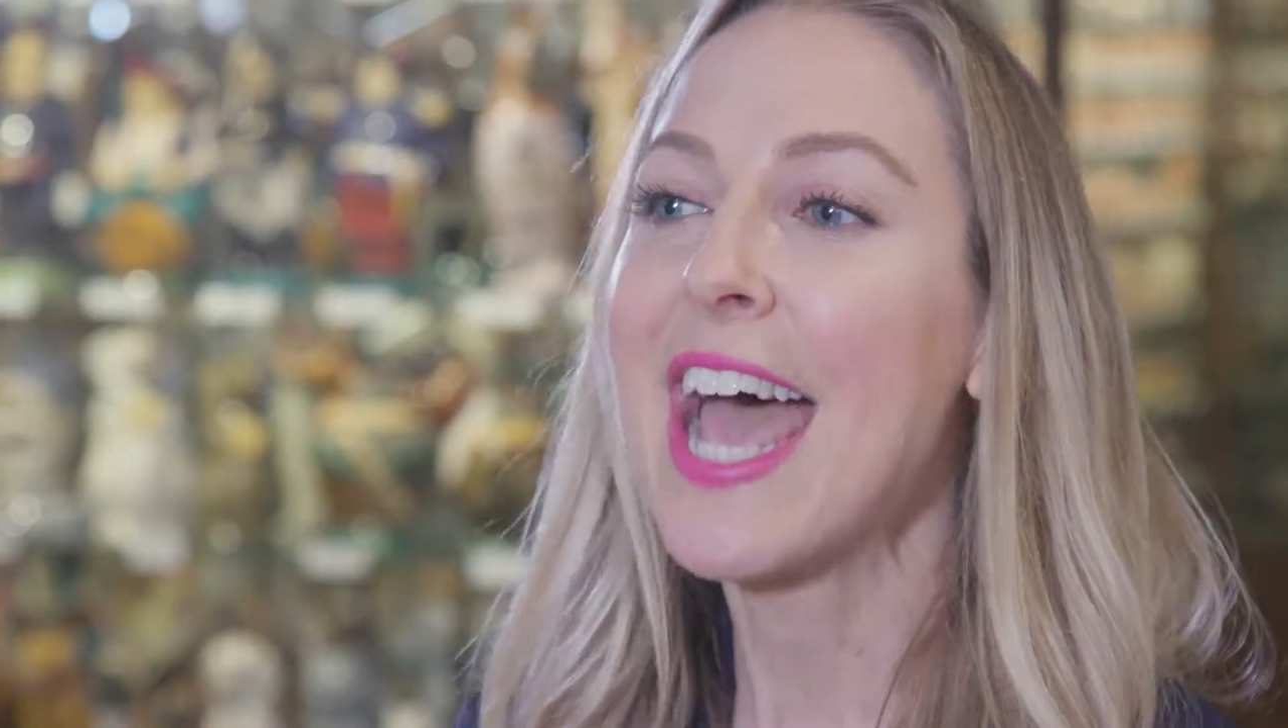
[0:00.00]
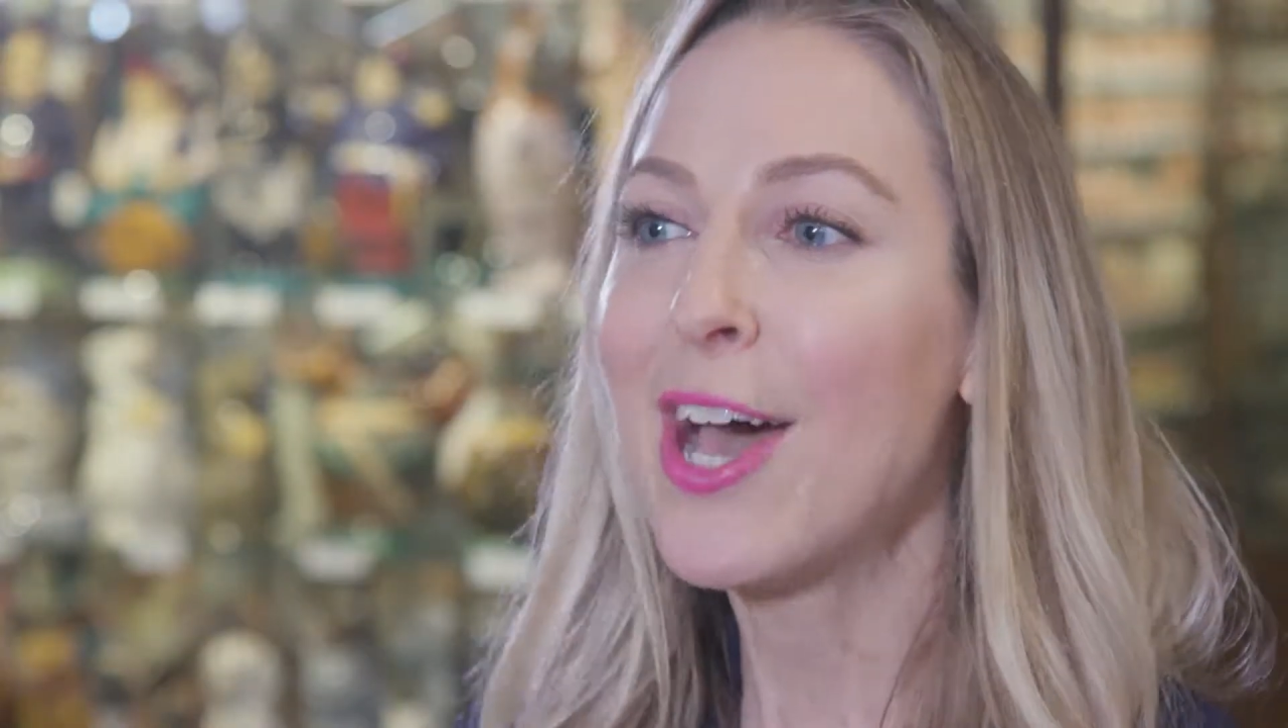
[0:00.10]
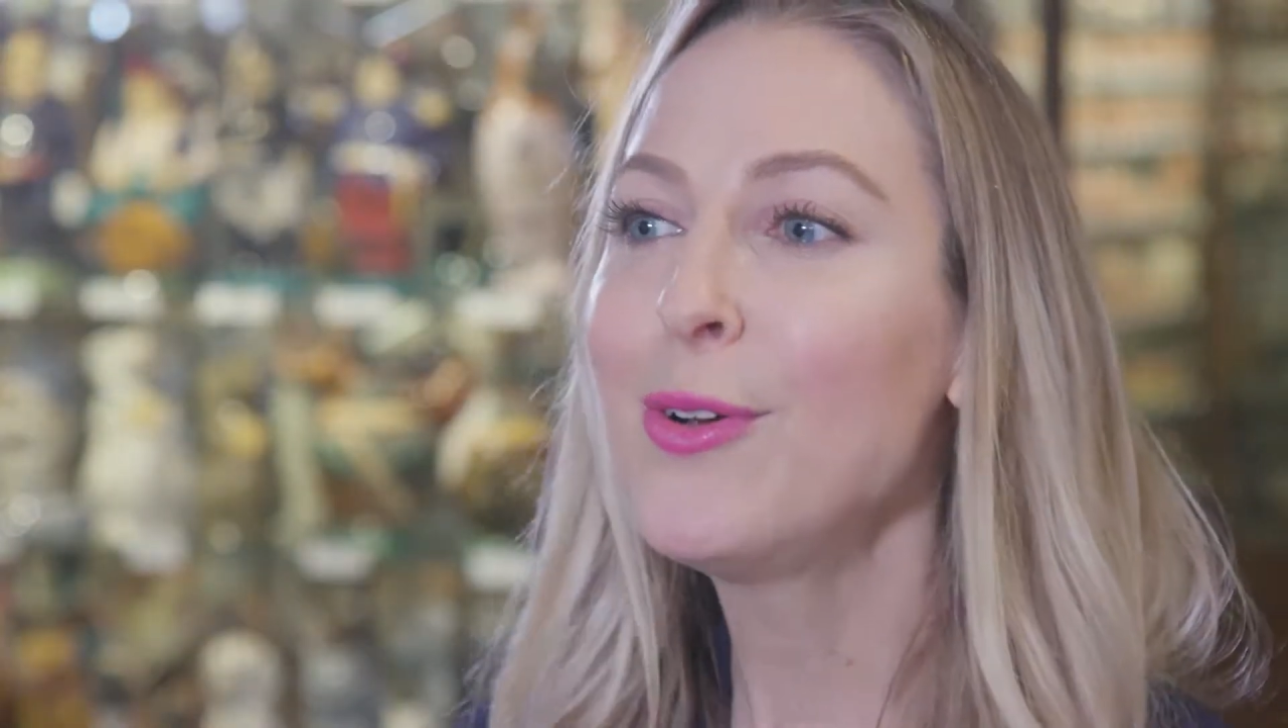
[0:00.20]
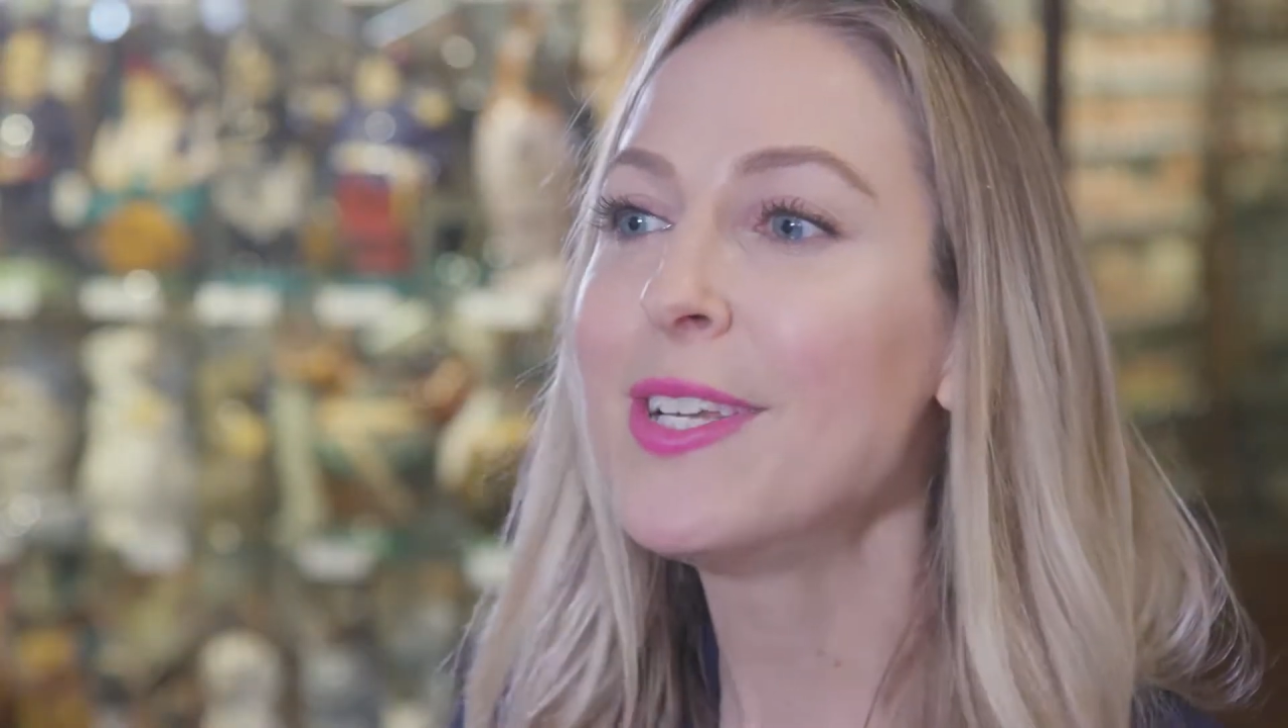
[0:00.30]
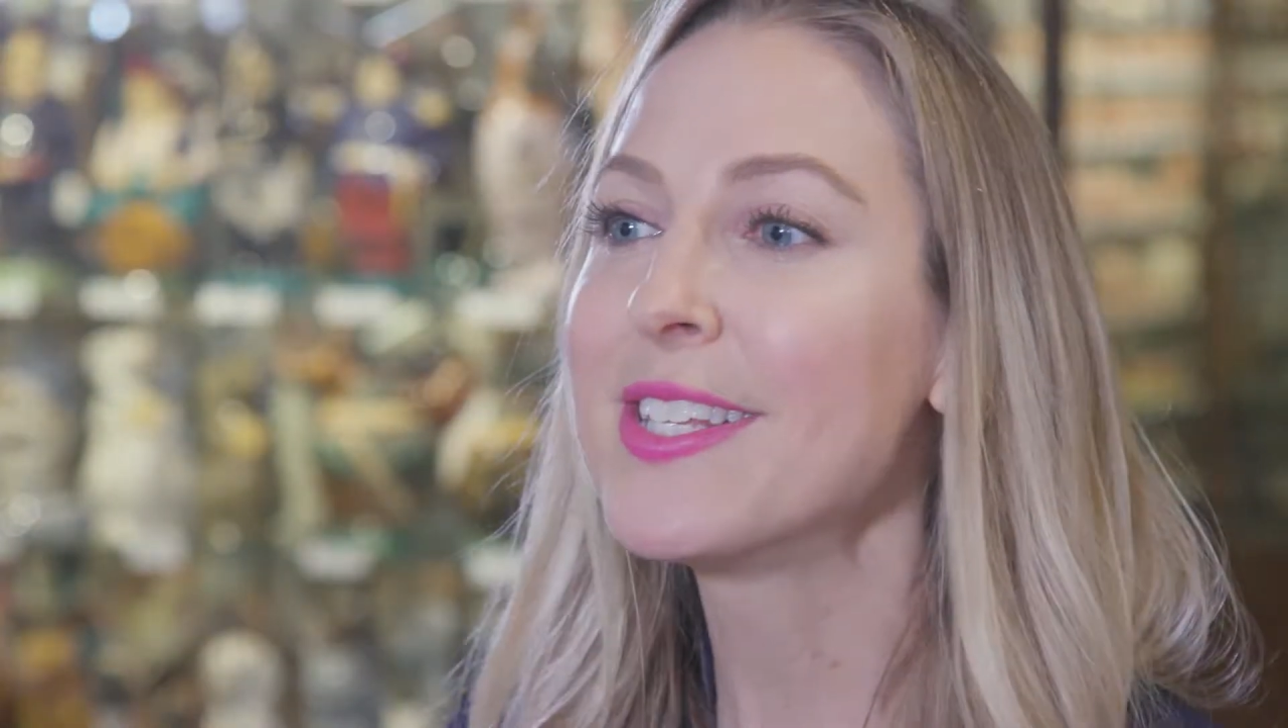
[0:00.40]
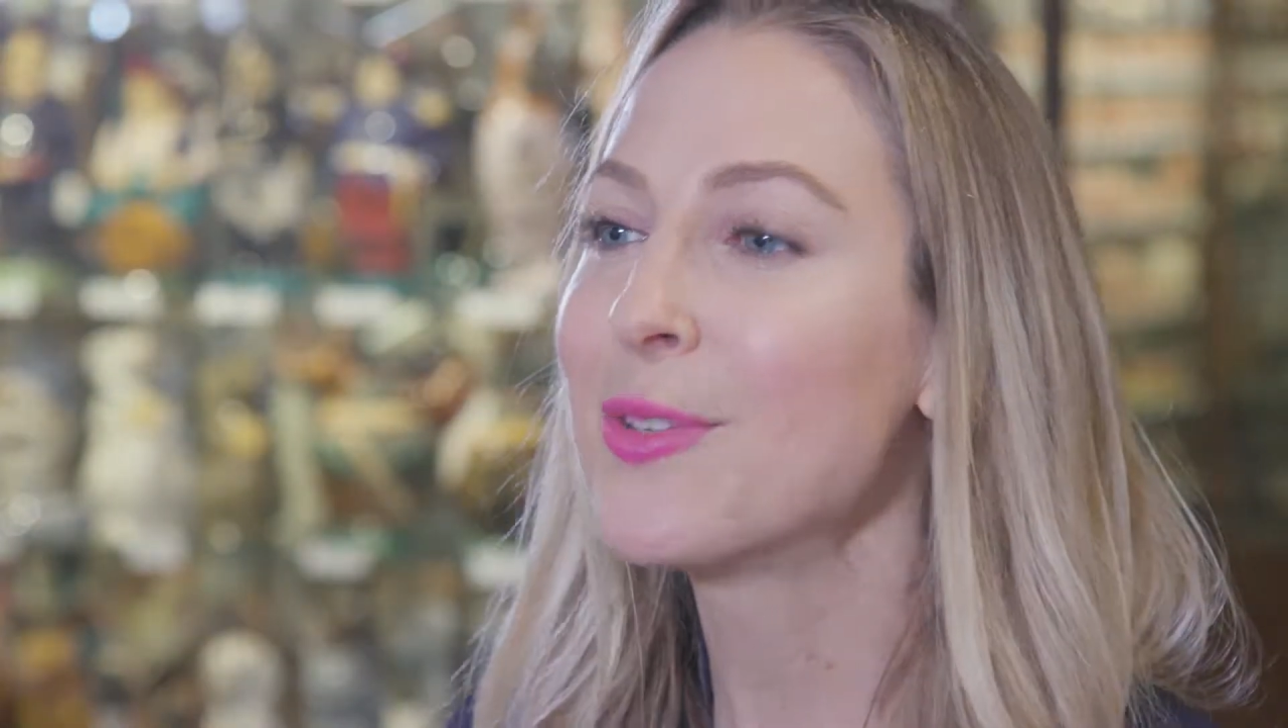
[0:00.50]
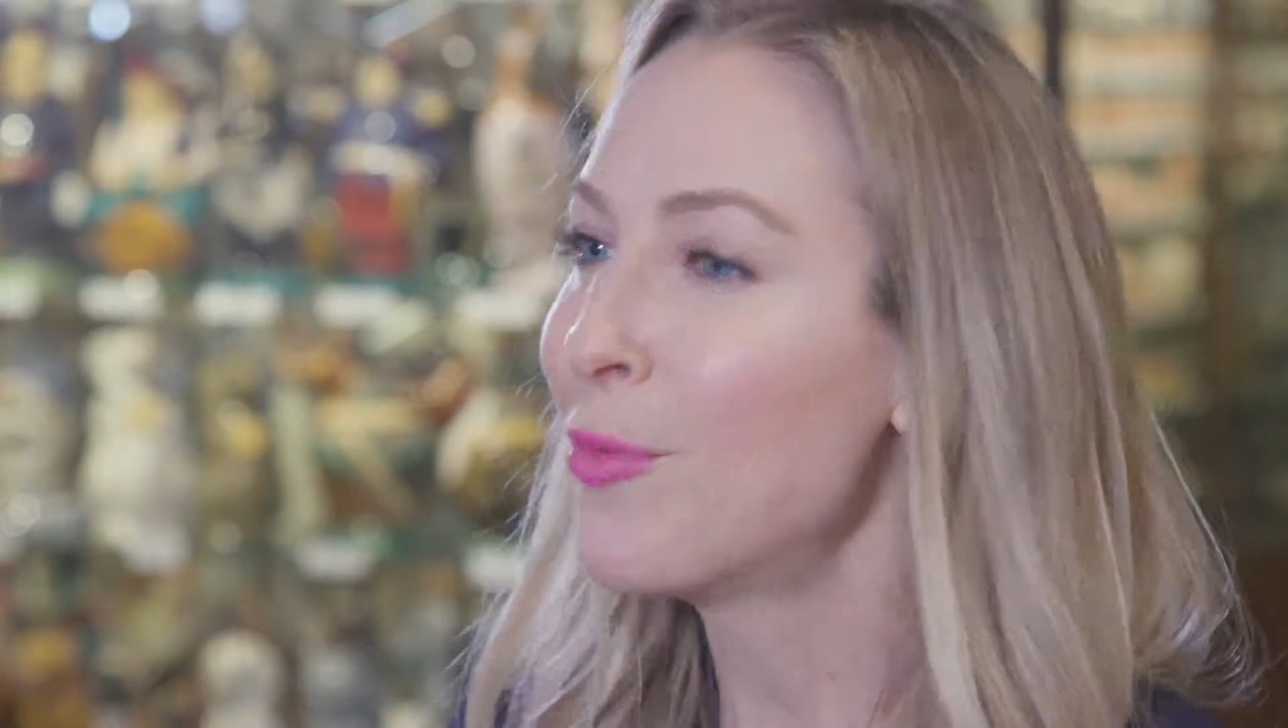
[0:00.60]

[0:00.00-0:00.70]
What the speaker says: how does